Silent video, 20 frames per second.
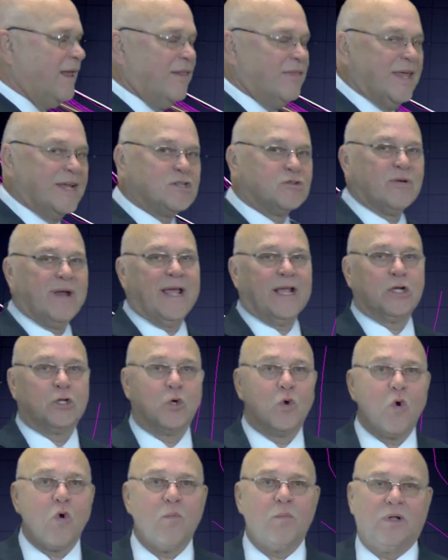That track
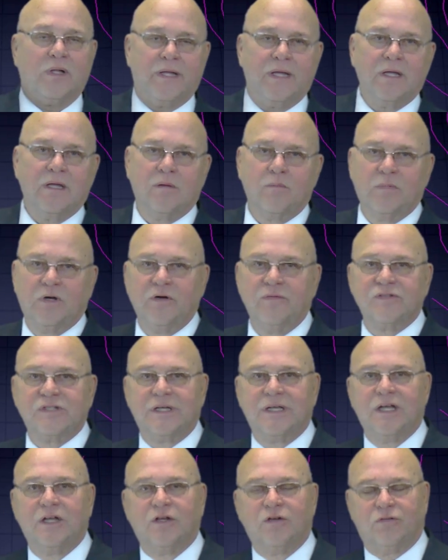normally moves
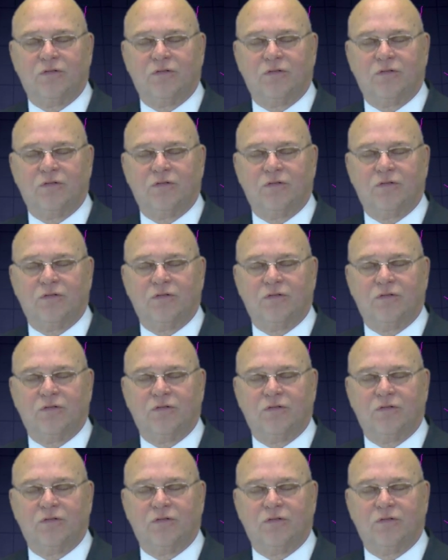it into